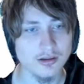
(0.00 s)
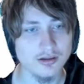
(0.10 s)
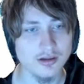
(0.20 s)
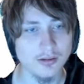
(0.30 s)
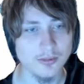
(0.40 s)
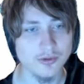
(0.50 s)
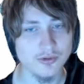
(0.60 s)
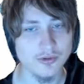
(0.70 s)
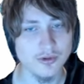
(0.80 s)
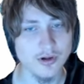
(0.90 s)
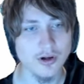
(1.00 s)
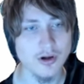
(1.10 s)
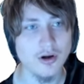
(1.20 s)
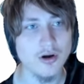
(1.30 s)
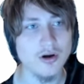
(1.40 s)
Sample store.
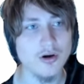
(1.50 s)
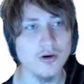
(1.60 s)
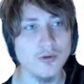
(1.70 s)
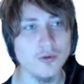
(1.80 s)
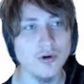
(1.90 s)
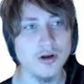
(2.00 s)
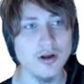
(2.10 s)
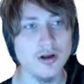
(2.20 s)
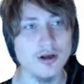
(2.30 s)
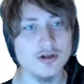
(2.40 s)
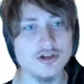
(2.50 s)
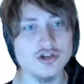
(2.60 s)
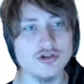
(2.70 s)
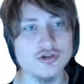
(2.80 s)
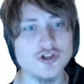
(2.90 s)
Oh.
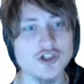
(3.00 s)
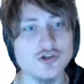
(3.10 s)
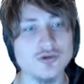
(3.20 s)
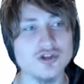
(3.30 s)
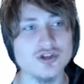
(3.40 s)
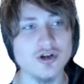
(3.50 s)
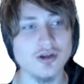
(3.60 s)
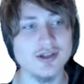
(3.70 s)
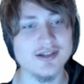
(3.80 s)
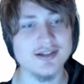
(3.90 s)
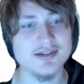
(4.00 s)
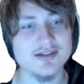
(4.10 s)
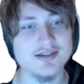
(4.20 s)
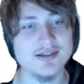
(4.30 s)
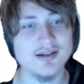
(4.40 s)
So you could use
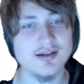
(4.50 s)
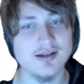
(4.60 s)
Solidus.